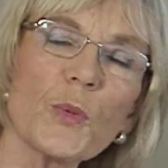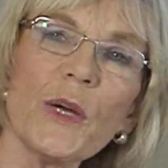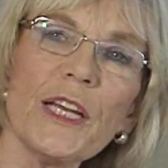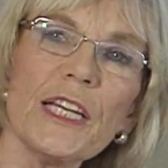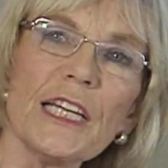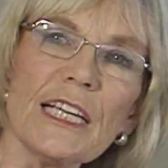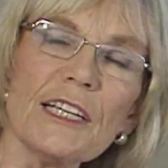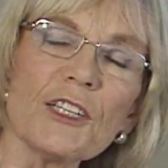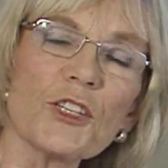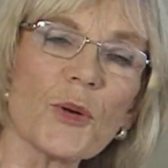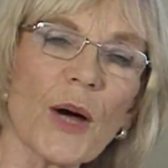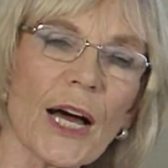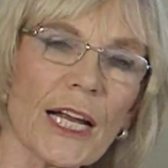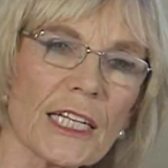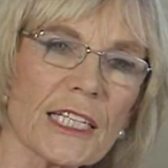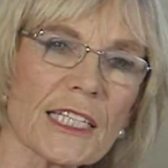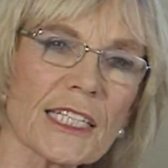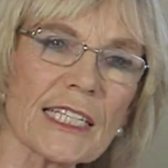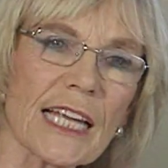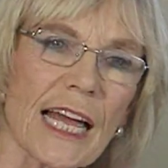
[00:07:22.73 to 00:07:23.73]
we need to
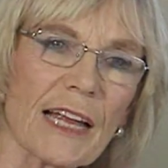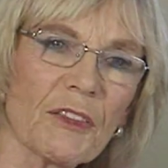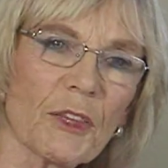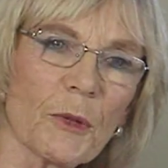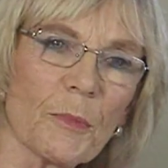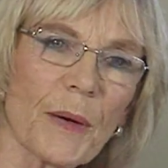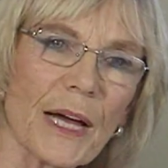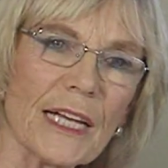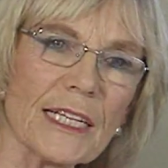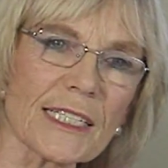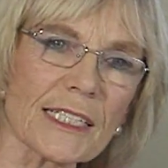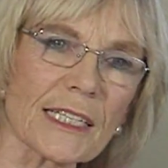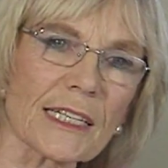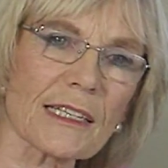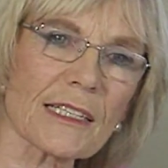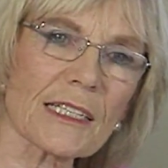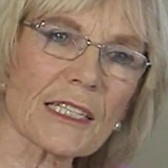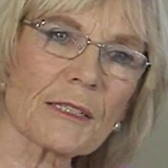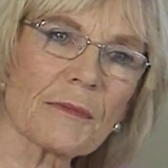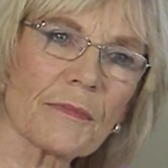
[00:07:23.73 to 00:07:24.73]
understand the
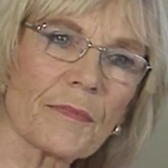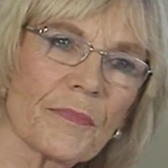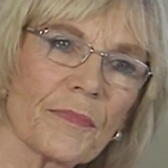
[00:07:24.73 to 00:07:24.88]
basics.